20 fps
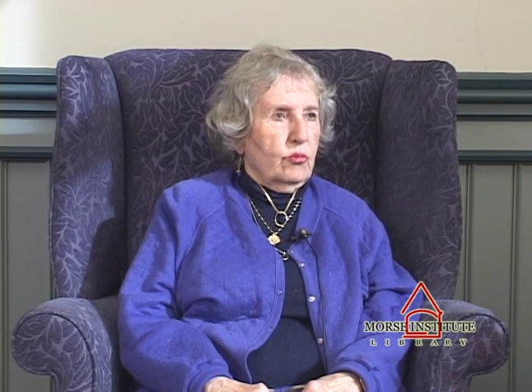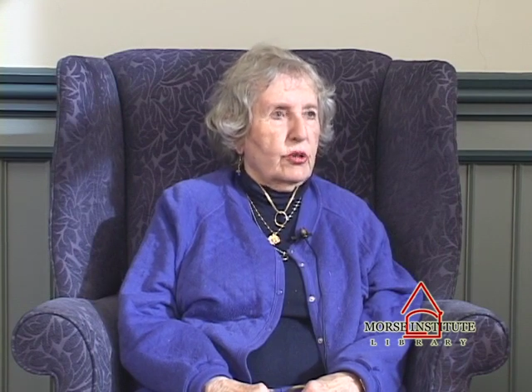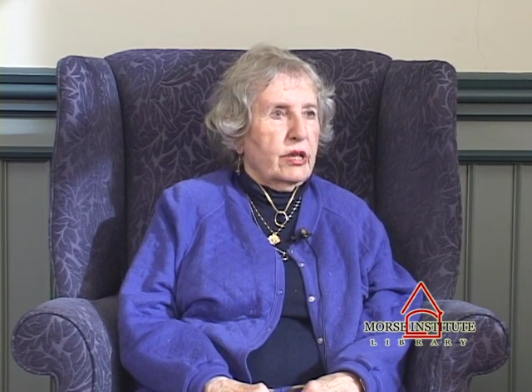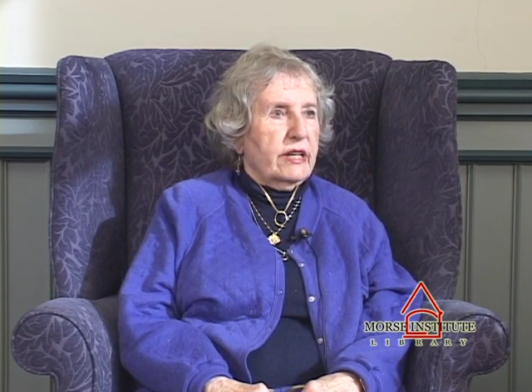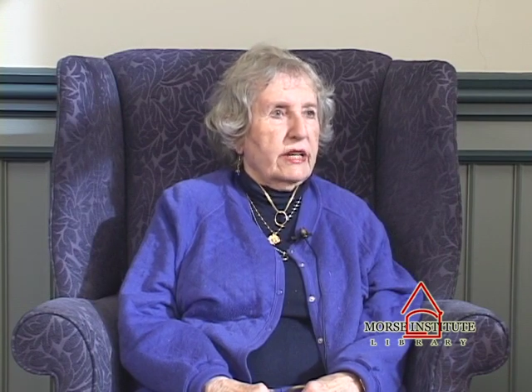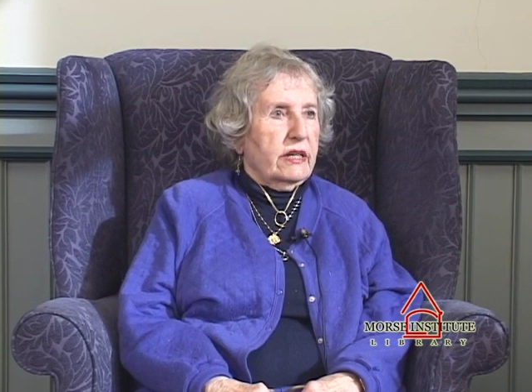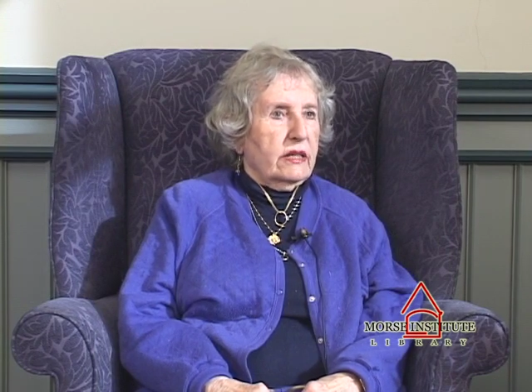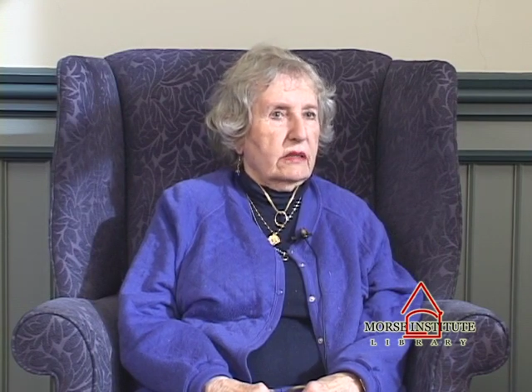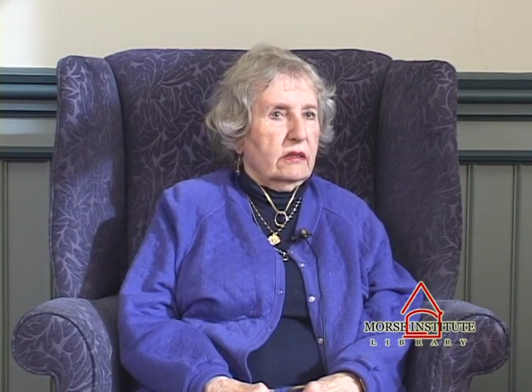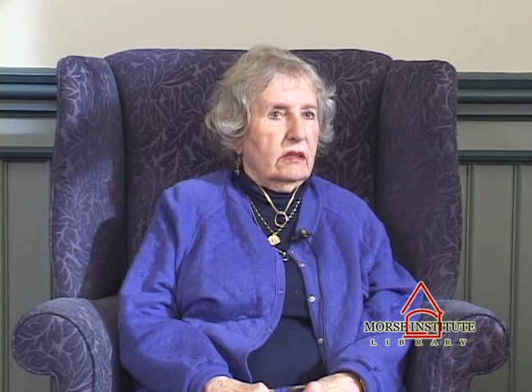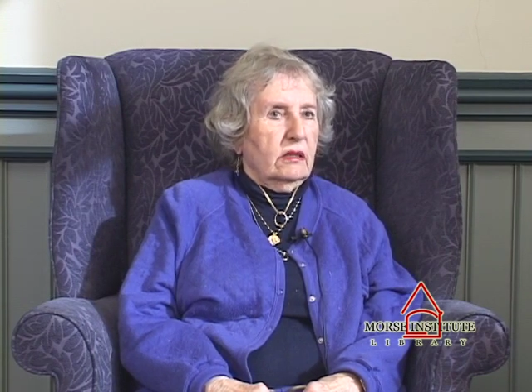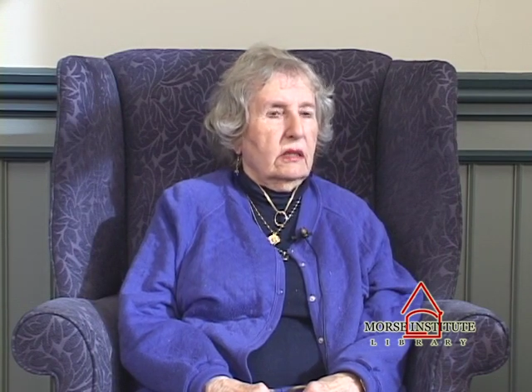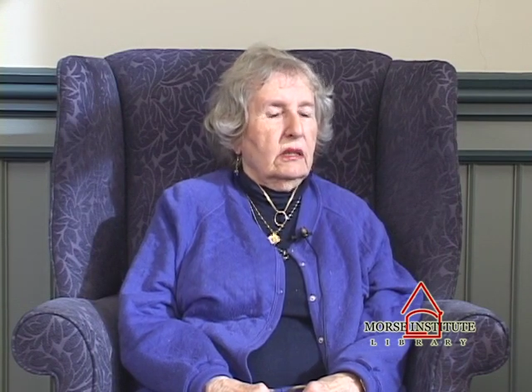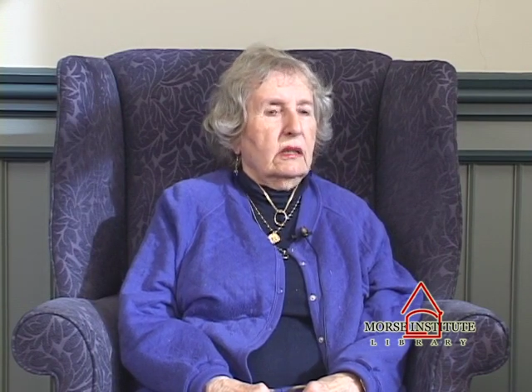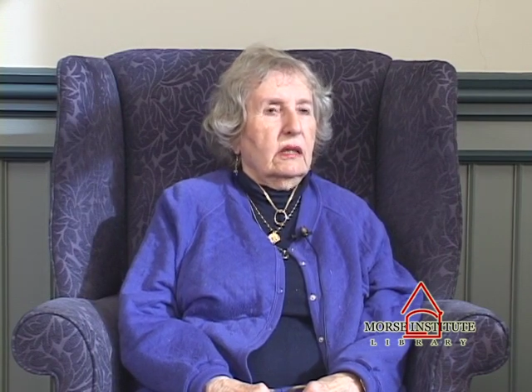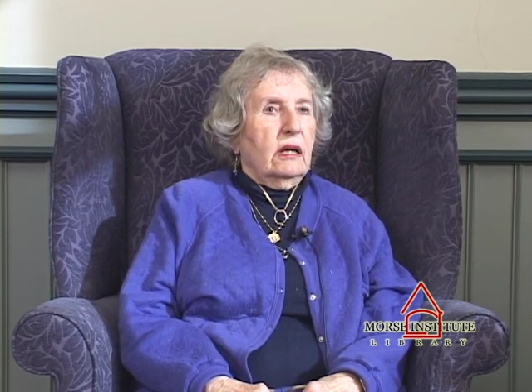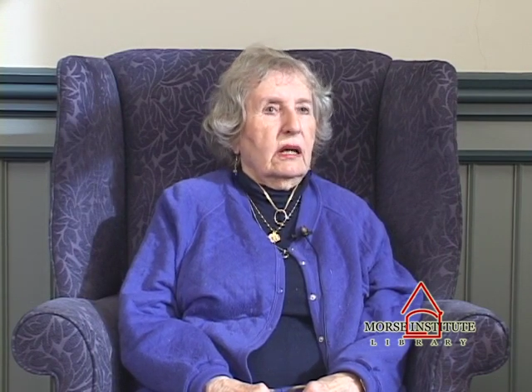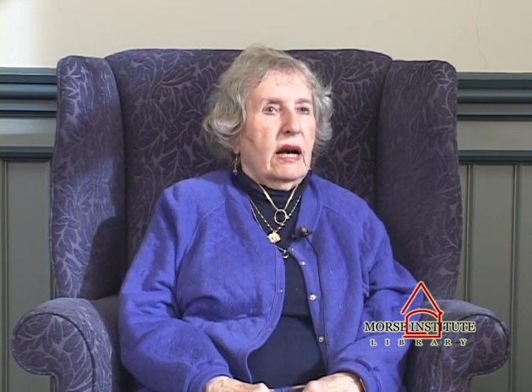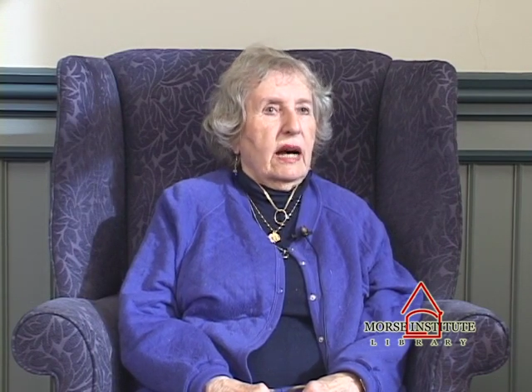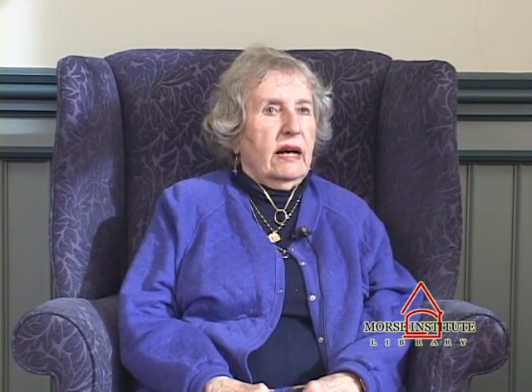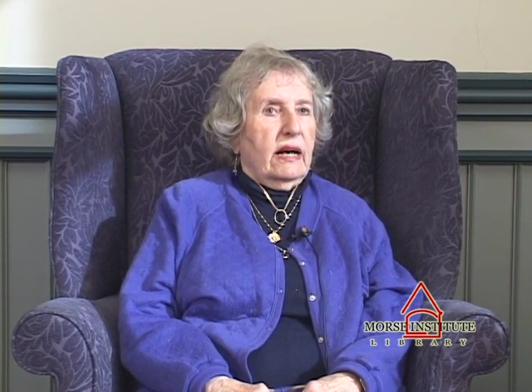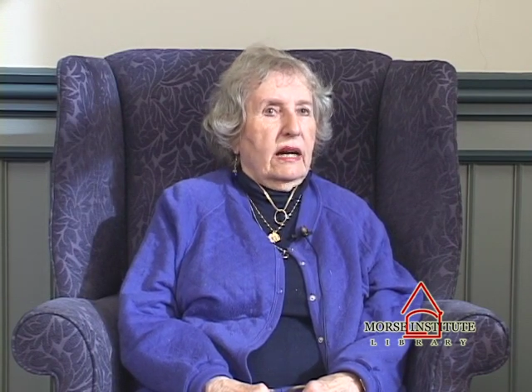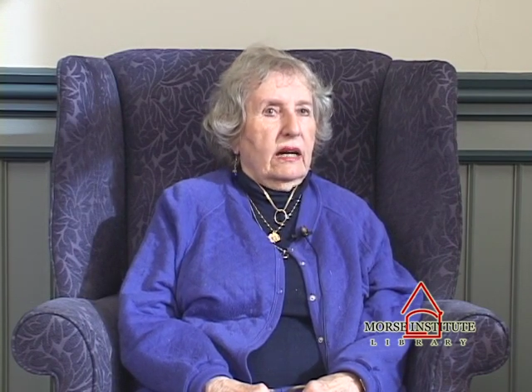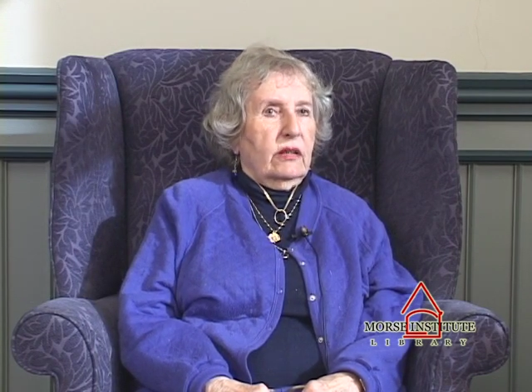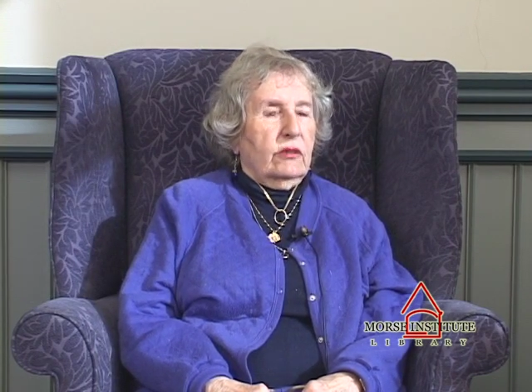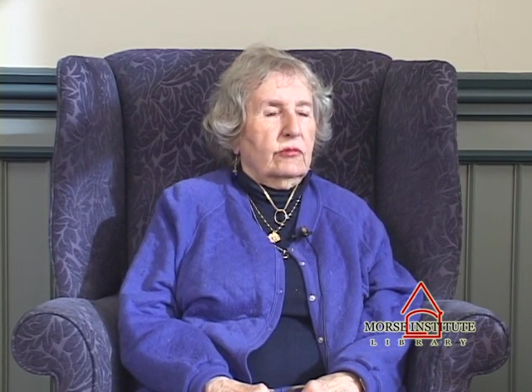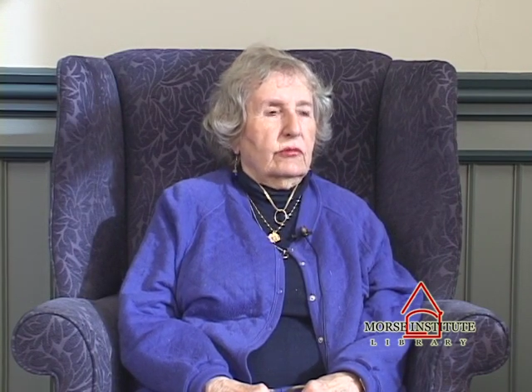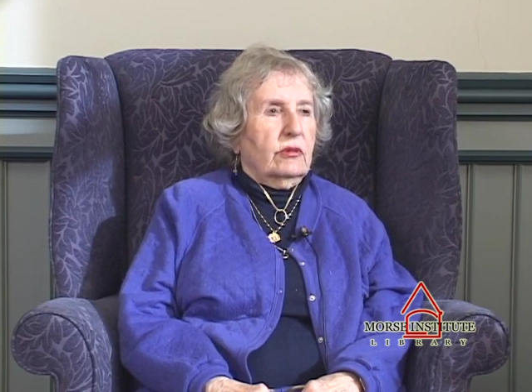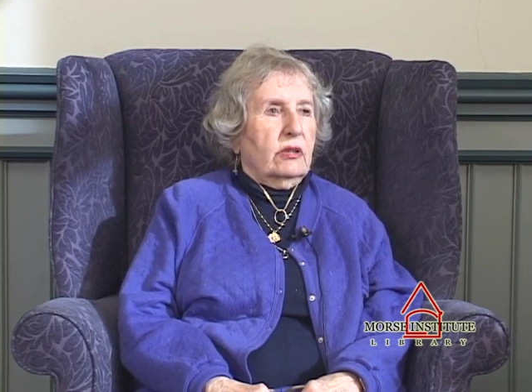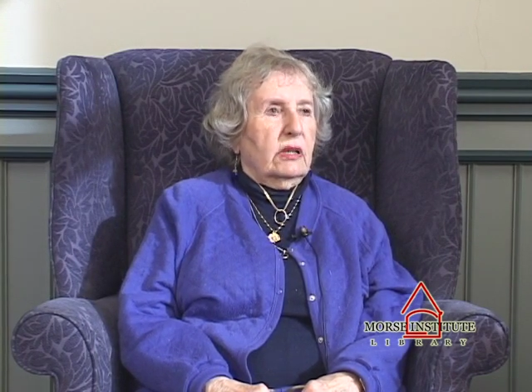where
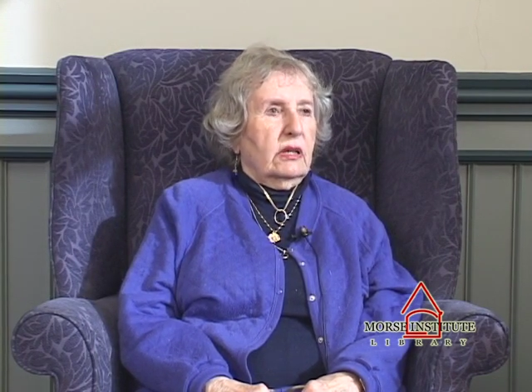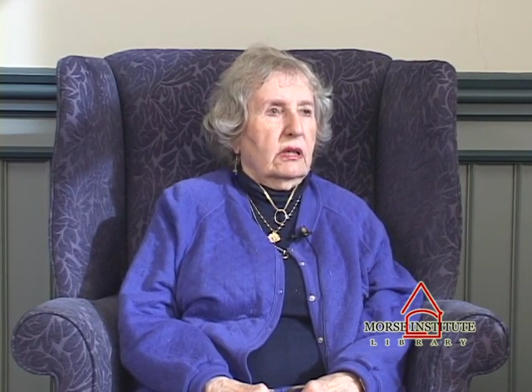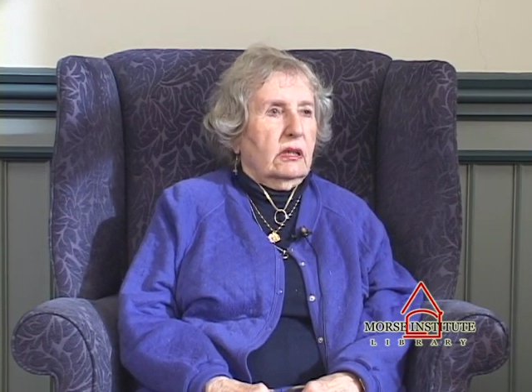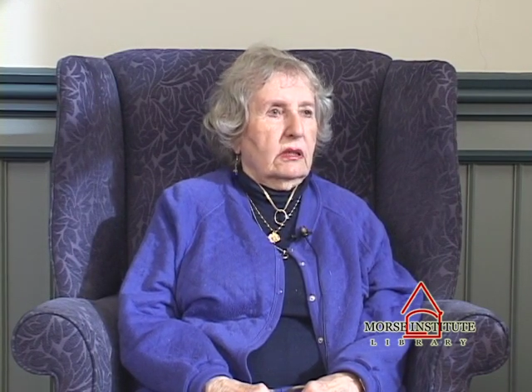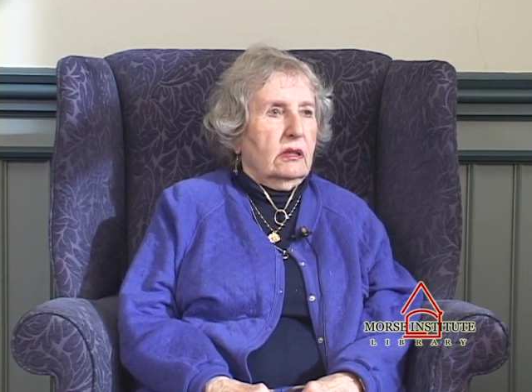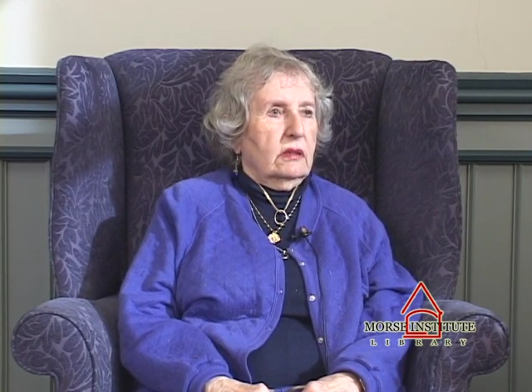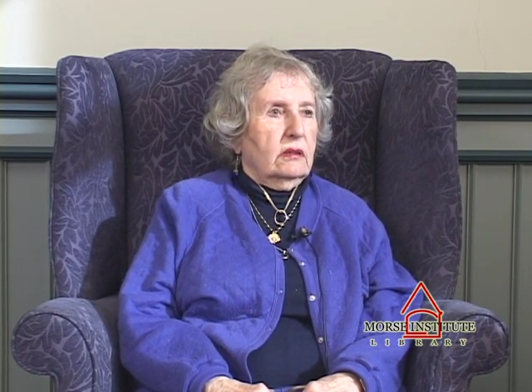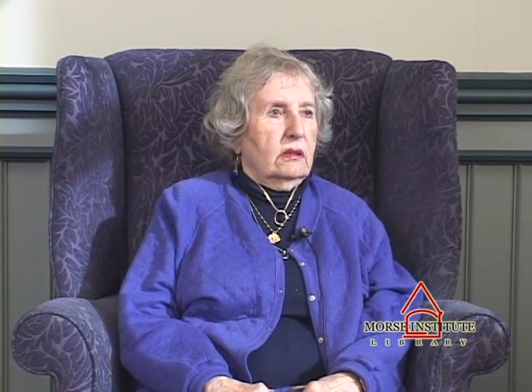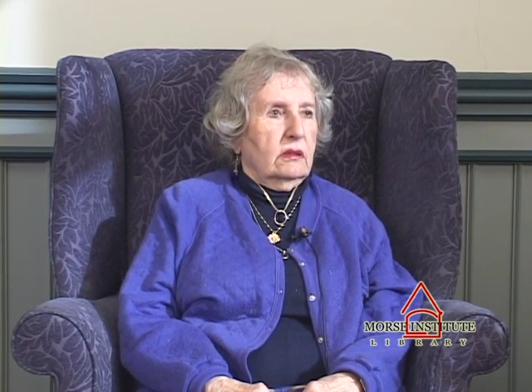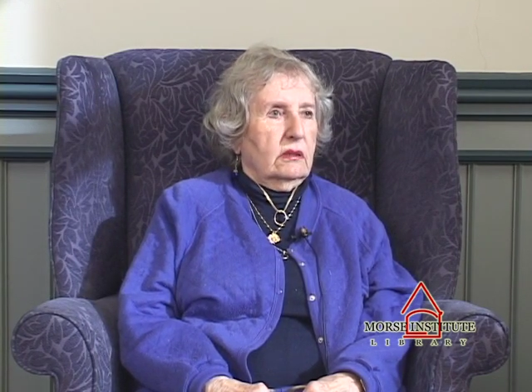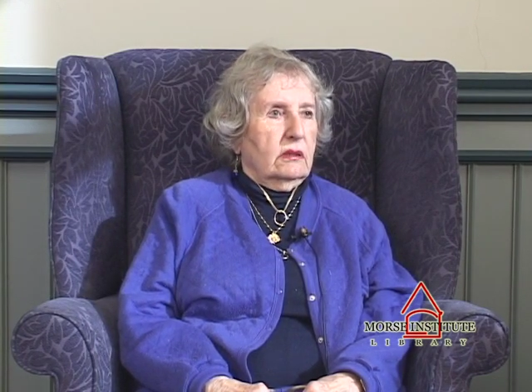our uh,